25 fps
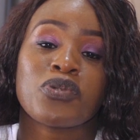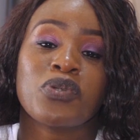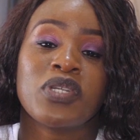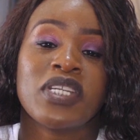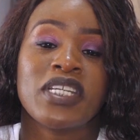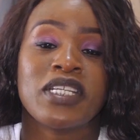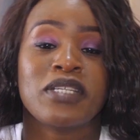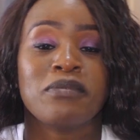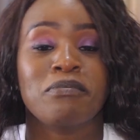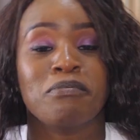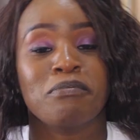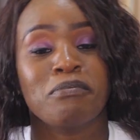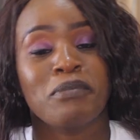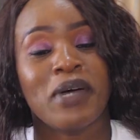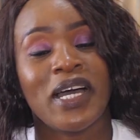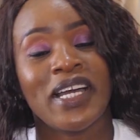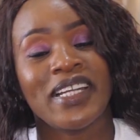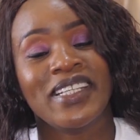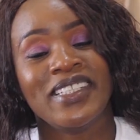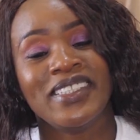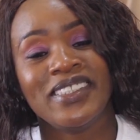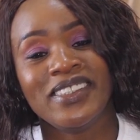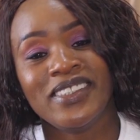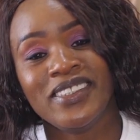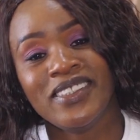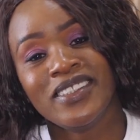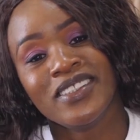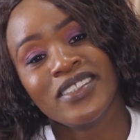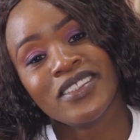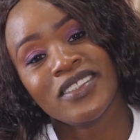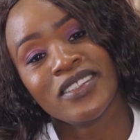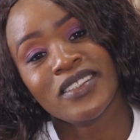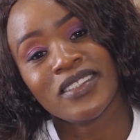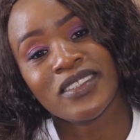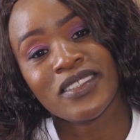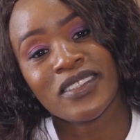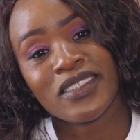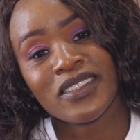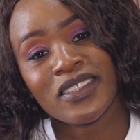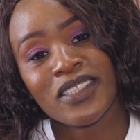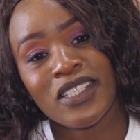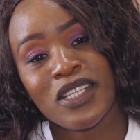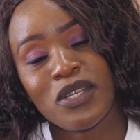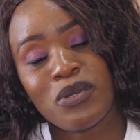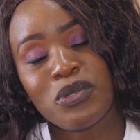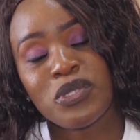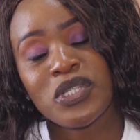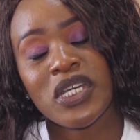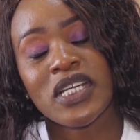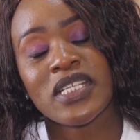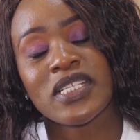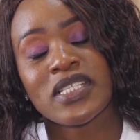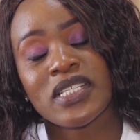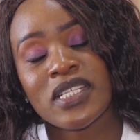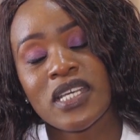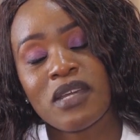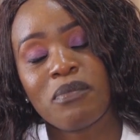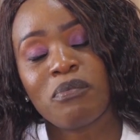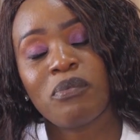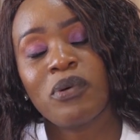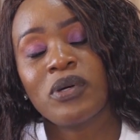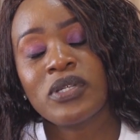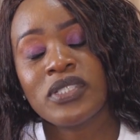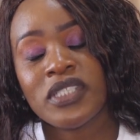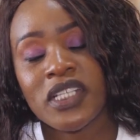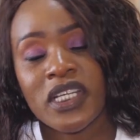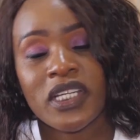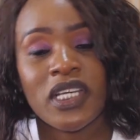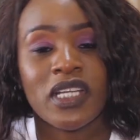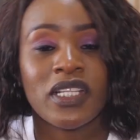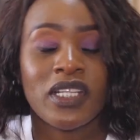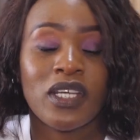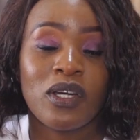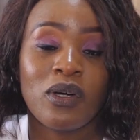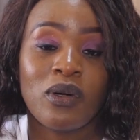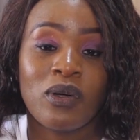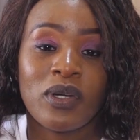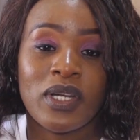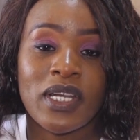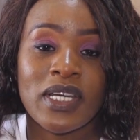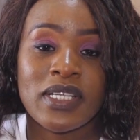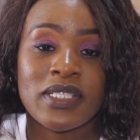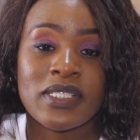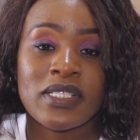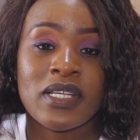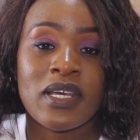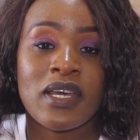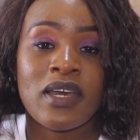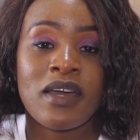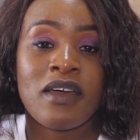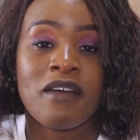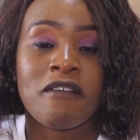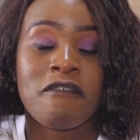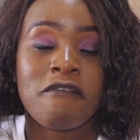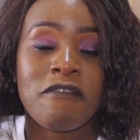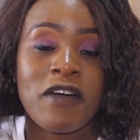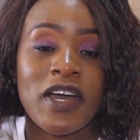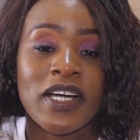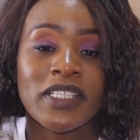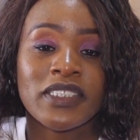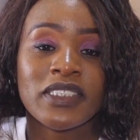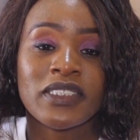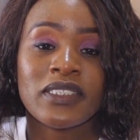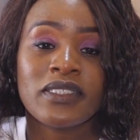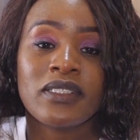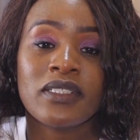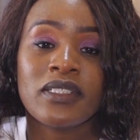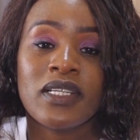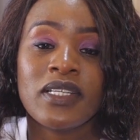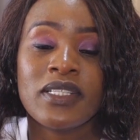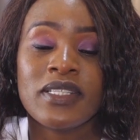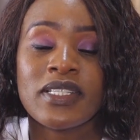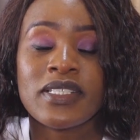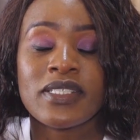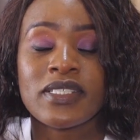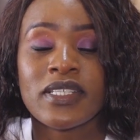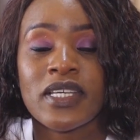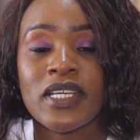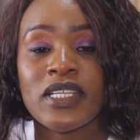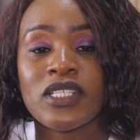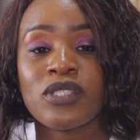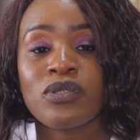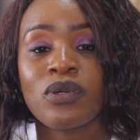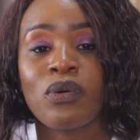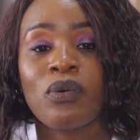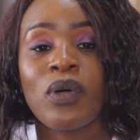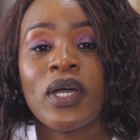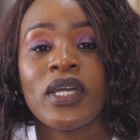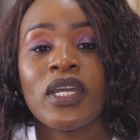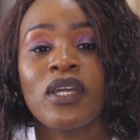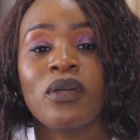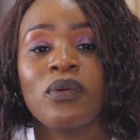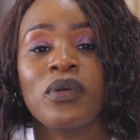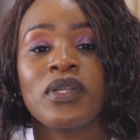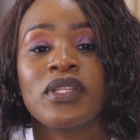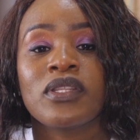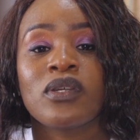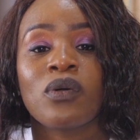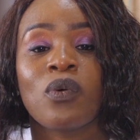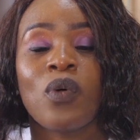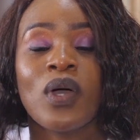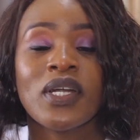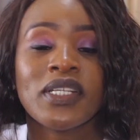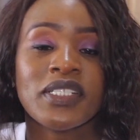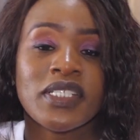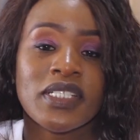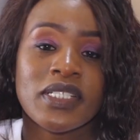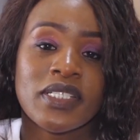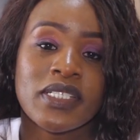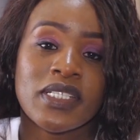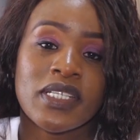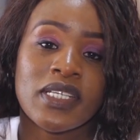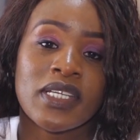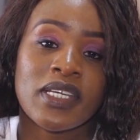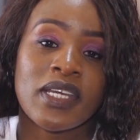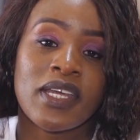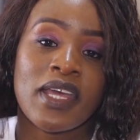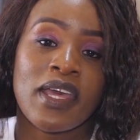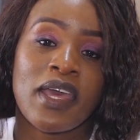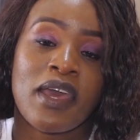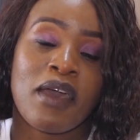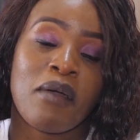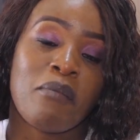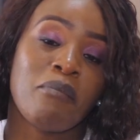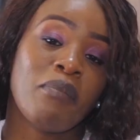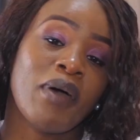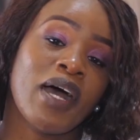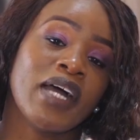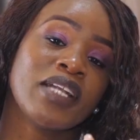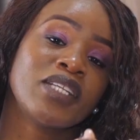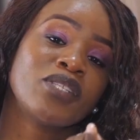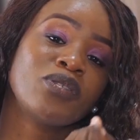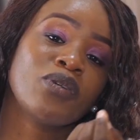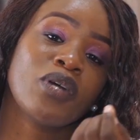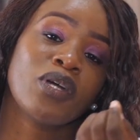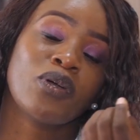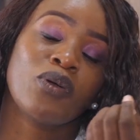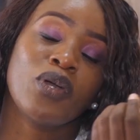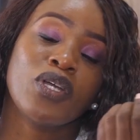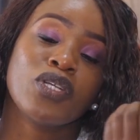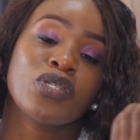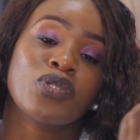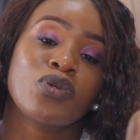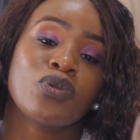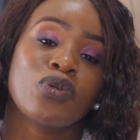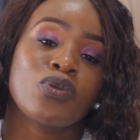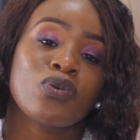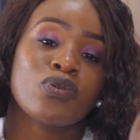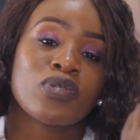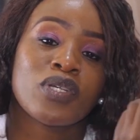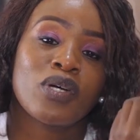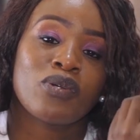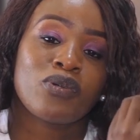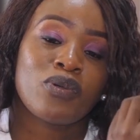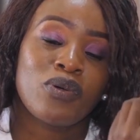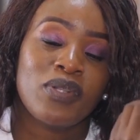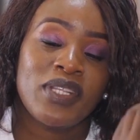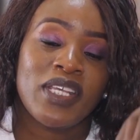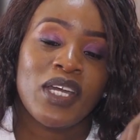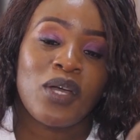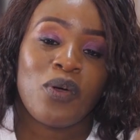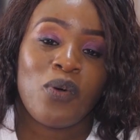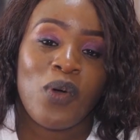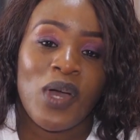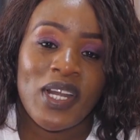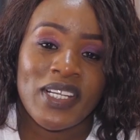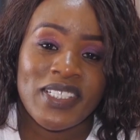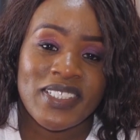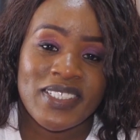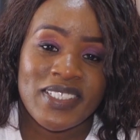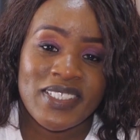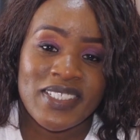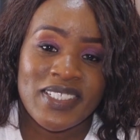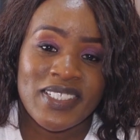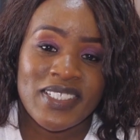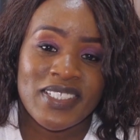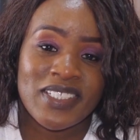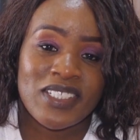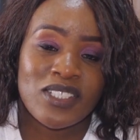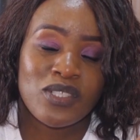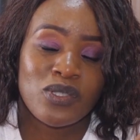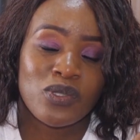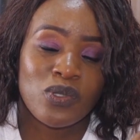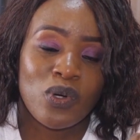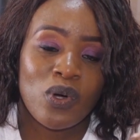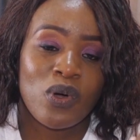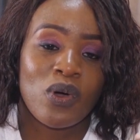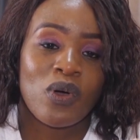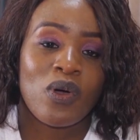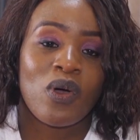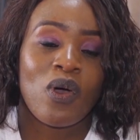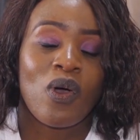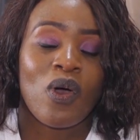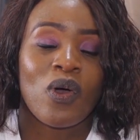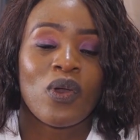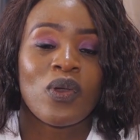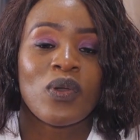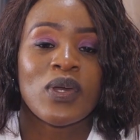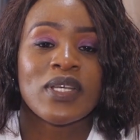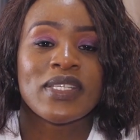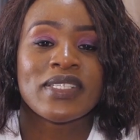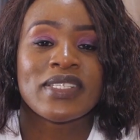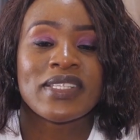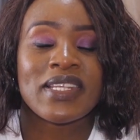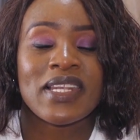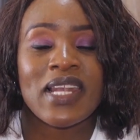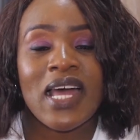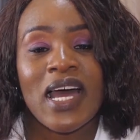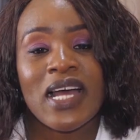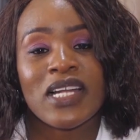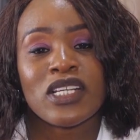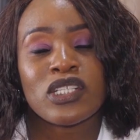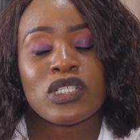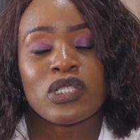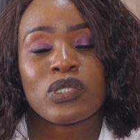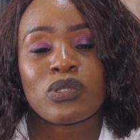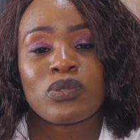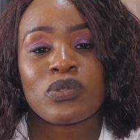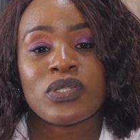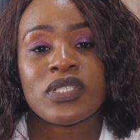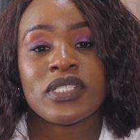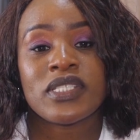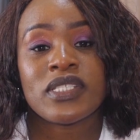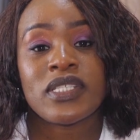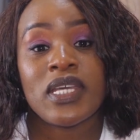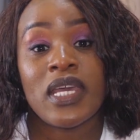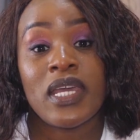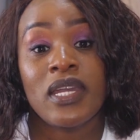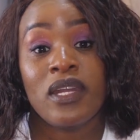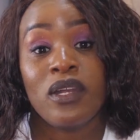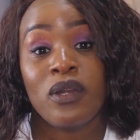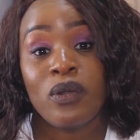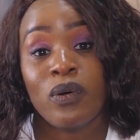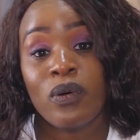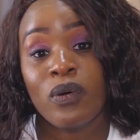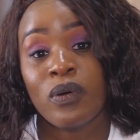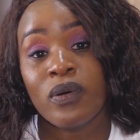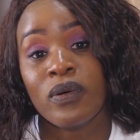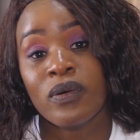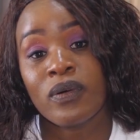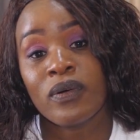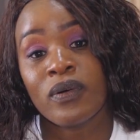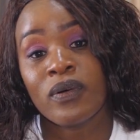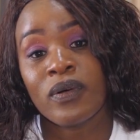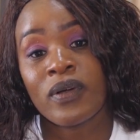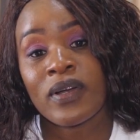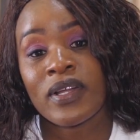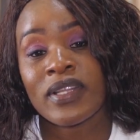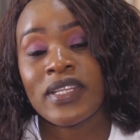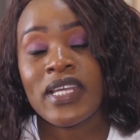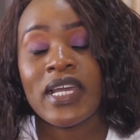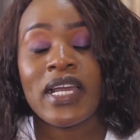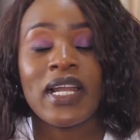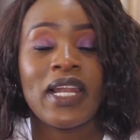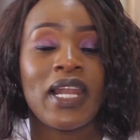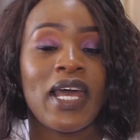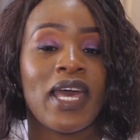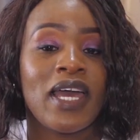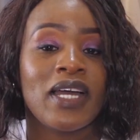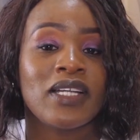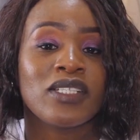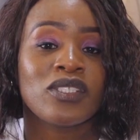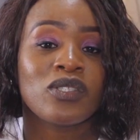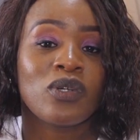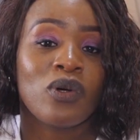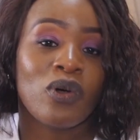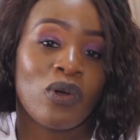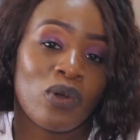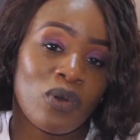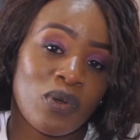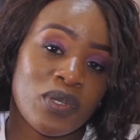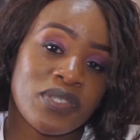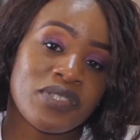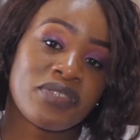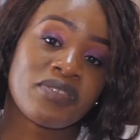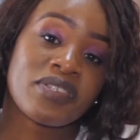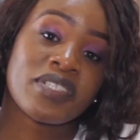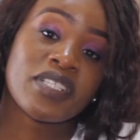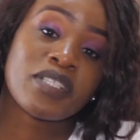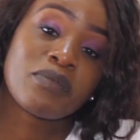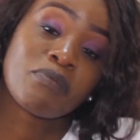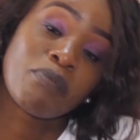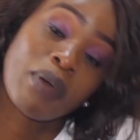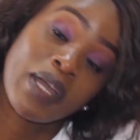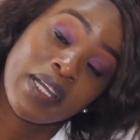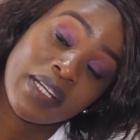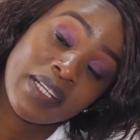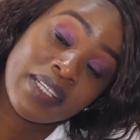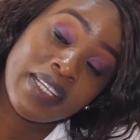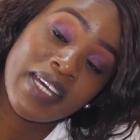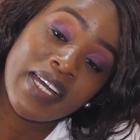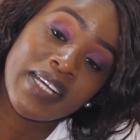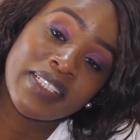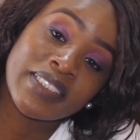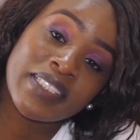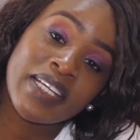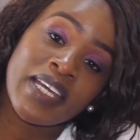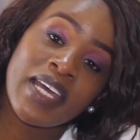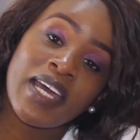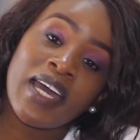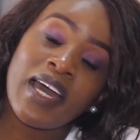you need money, you just keep on taking the orders. First, in this case, you're working with quantity, but you are going to lose out on the quality. So always learn to say no. The client always respect that,